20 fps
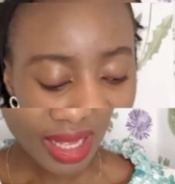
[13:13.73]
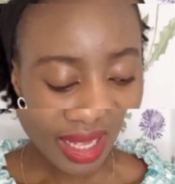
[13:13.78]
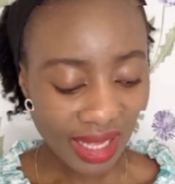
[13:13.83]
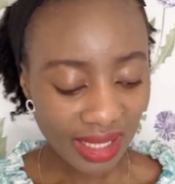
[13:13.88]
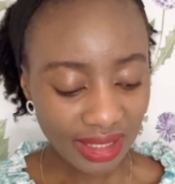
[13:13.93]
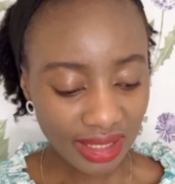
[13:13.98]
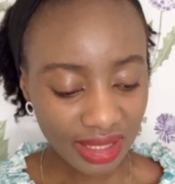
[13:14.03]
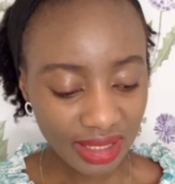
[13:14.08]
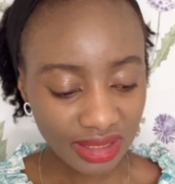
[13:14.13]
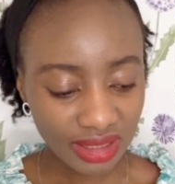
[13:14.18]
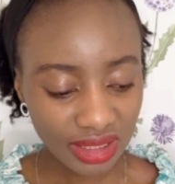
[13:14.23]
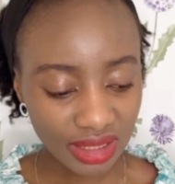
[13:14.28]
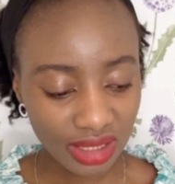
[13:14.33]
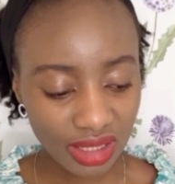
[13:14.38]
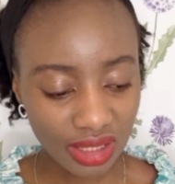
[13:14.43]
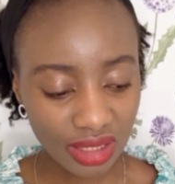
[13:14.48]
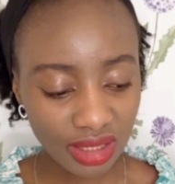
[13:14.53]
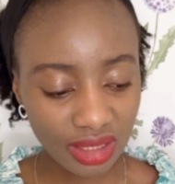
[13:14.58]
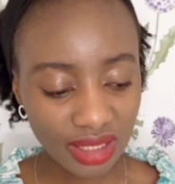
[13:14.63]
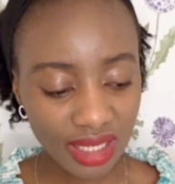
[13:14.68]
And then
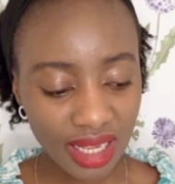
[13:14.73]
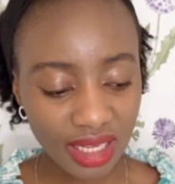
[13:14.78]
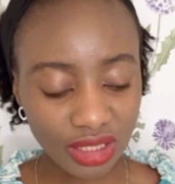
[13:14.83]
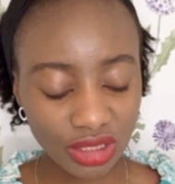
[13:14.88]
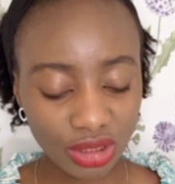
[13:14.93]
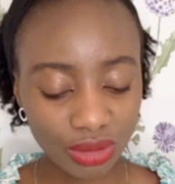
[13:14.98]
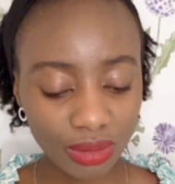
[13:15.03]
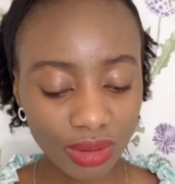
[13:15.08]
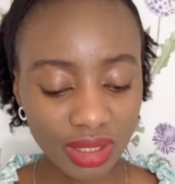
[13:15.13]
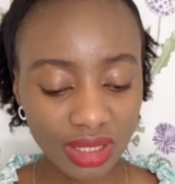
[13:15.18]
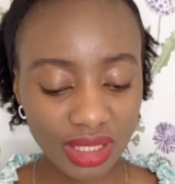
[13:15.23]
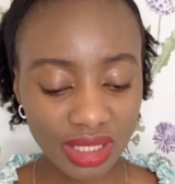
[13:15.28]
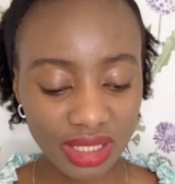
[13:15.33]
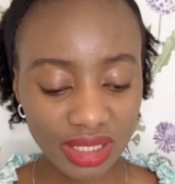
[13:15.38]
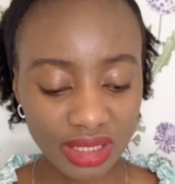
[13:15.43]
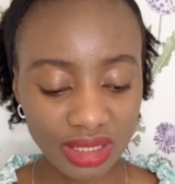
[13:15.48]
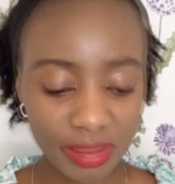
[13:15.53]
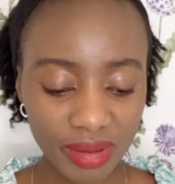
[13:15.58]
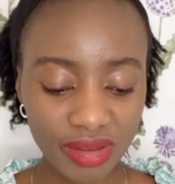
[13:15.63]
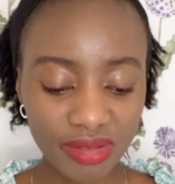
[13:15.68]
the next one
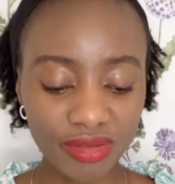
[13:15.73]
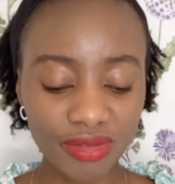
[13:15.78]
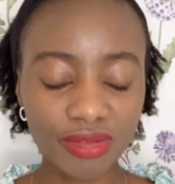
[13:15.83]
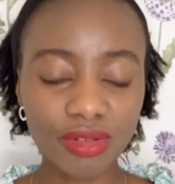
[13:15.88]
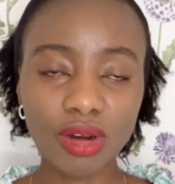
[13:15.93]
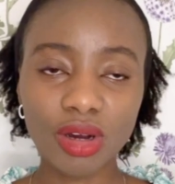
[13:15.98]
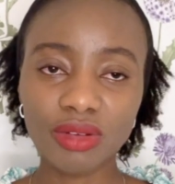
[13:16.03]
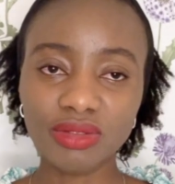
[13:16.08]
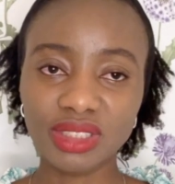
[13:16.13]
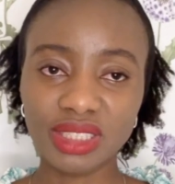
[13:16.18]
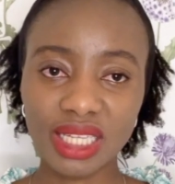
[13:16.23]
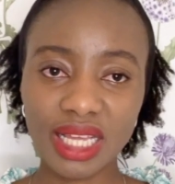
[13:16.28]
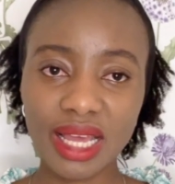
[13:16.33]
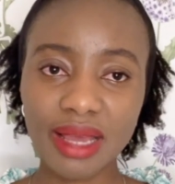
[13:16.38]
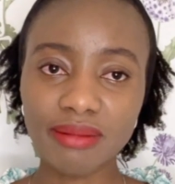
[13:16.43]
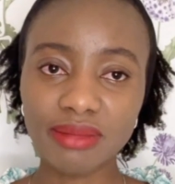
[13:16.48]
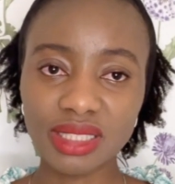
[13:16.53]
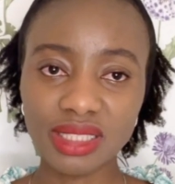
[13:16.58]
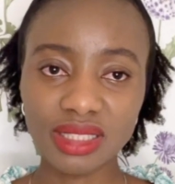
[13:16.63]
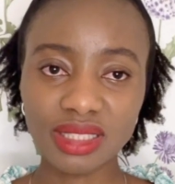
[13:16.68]
is involve the
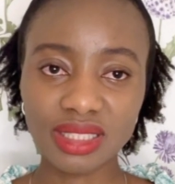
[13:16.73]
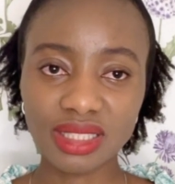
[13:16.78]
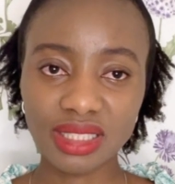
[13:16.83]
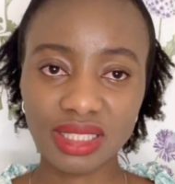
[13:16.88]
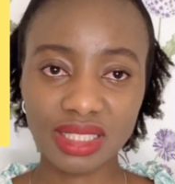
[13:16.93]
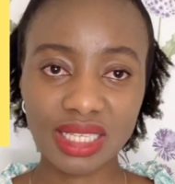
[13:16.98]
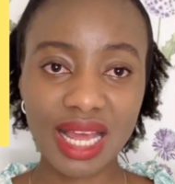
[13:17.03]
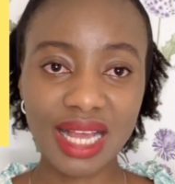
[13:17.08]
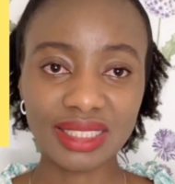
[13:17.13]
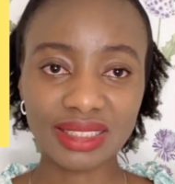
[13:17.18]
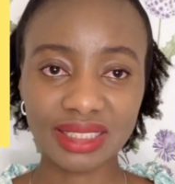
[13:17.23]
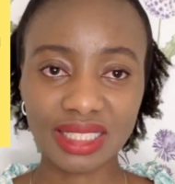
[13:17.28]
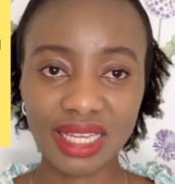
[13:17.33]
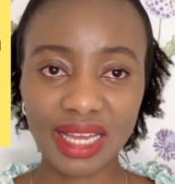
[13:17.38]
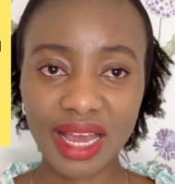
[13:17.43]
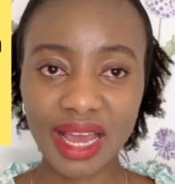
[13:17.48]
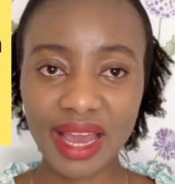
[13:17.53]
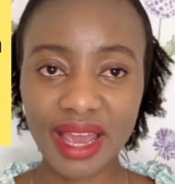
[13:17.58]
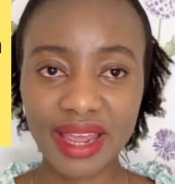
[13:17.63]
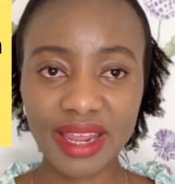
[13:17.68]
MDT. That's the
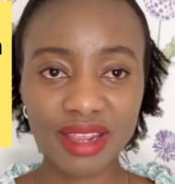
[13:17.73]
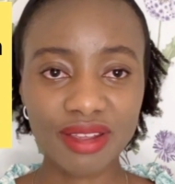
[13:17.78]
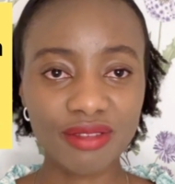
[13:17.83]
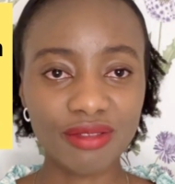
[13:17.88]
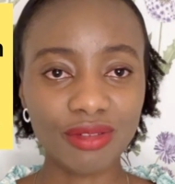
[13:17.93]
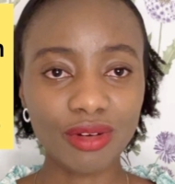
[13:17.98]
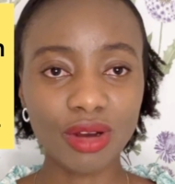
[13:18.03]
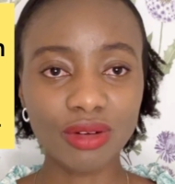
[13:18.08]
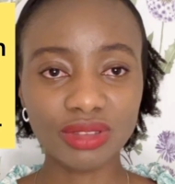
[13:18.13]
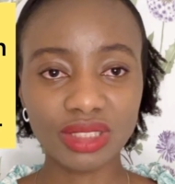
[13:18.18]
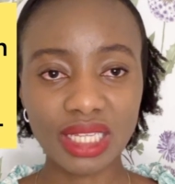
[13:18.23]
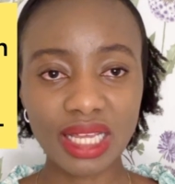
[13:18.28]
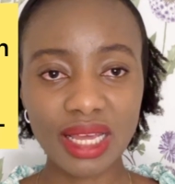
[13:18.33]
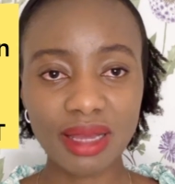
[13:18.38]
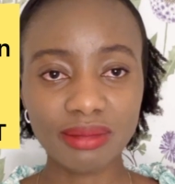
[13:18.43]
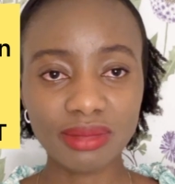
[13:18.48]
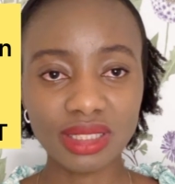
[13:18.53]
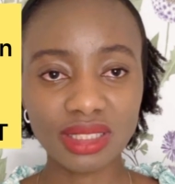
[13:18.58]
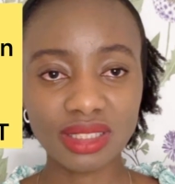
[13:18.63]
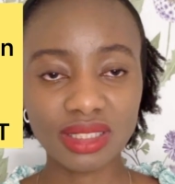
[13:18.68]
high, involve the
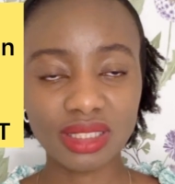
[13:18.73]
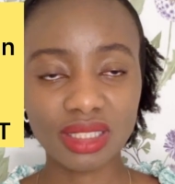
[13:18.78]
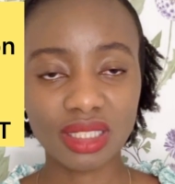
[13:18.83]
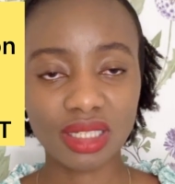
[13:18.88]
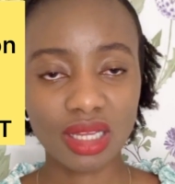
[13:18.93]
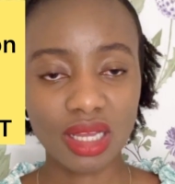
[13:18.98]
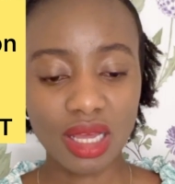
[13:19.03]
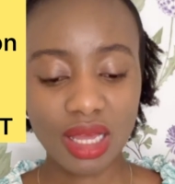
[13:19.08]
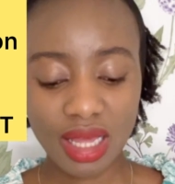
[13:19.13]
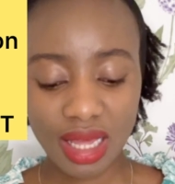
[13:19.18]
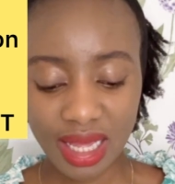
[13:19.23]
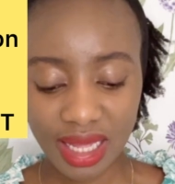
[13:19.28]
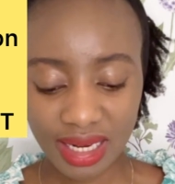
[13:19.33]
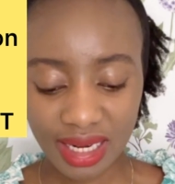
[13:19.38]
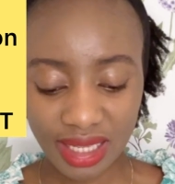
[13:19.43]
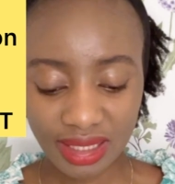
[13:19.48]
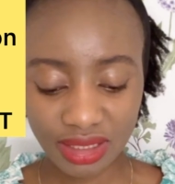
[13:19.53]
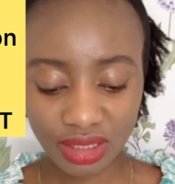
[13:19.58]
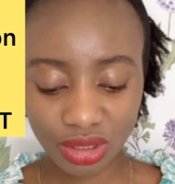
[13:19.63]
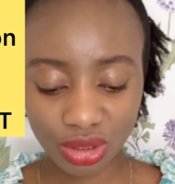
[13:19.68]
MDT, and
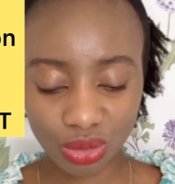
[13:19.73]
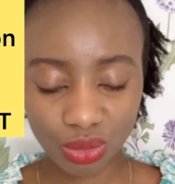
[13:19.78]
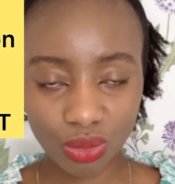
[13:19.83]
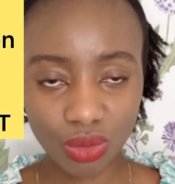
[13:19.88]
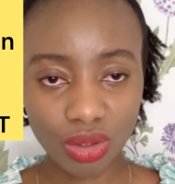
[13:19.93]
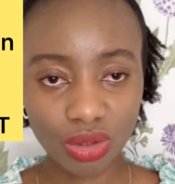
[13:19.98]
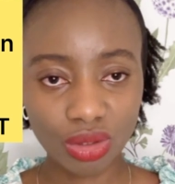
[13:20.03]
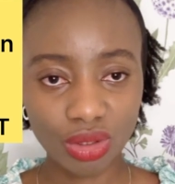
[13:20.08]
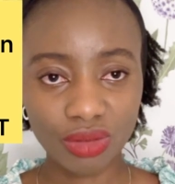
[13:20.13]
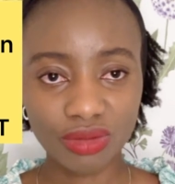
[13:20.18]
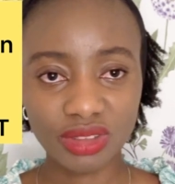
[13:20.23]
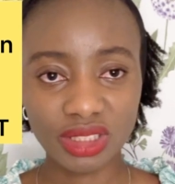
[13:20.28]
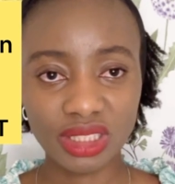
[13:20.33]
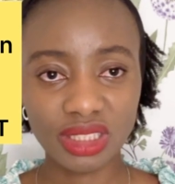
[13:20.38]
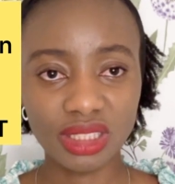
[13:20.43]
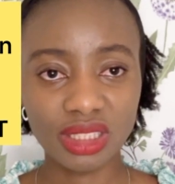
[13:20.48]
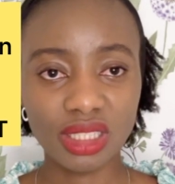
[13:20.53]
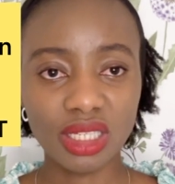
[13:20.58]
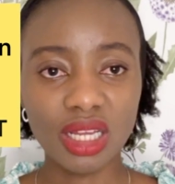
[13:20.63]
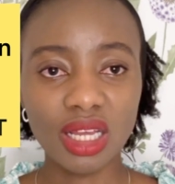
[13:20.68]
that is one of
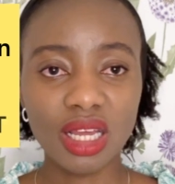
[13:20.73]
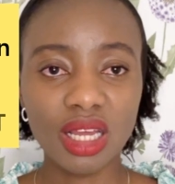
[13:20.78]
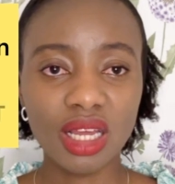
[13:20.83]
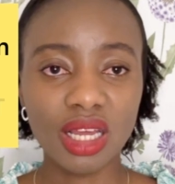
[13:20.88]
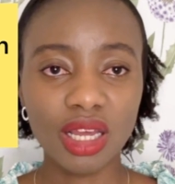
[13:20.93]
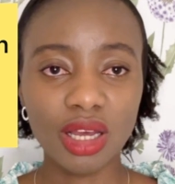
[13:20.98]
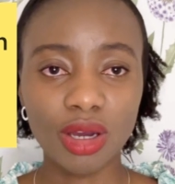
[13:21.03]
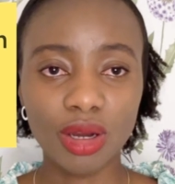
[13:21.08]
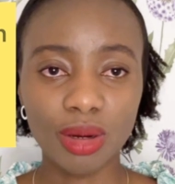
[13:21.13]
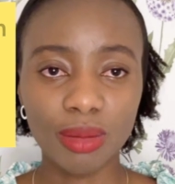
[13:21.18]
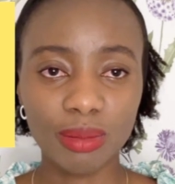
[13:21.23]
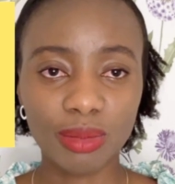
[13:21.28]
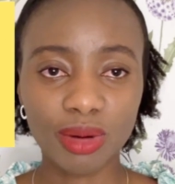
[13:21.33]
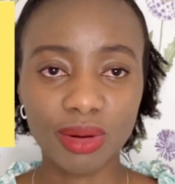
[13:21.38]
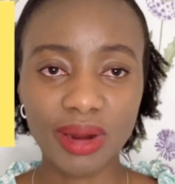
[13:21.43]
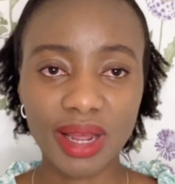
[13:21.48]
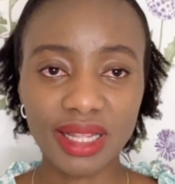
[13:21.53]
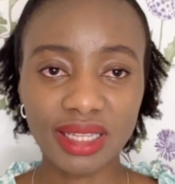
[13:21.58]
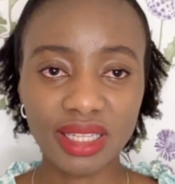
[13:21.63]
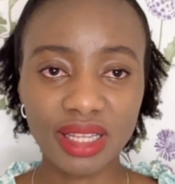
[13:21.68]
the
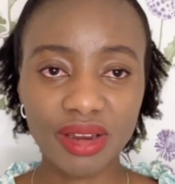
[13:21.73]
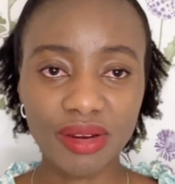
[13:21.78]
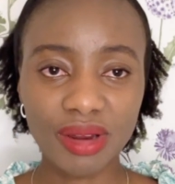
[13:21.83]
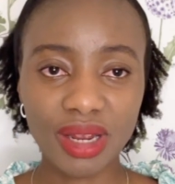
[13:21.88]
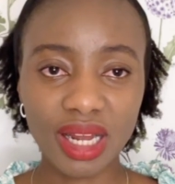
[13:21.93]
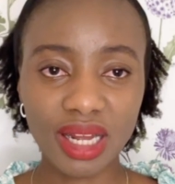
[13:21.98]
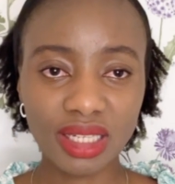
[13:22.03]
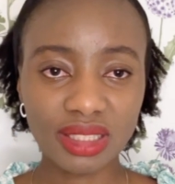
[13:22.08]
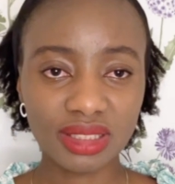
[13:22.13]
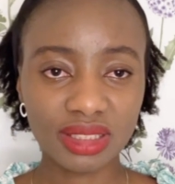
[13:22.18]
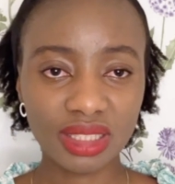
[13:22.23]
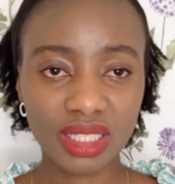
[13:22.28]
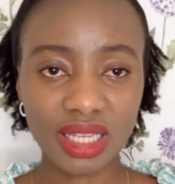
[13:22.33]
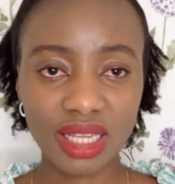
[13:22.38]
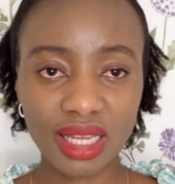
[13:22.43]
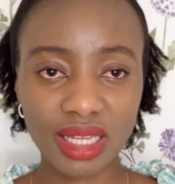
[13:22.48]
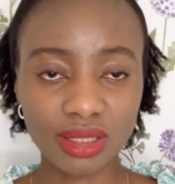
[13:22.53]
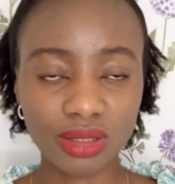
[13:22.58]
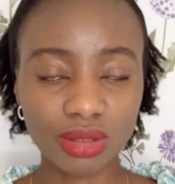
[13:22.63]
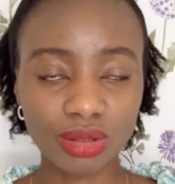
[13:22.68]
criteria
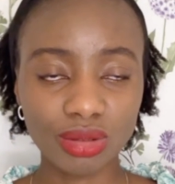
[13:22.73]
here.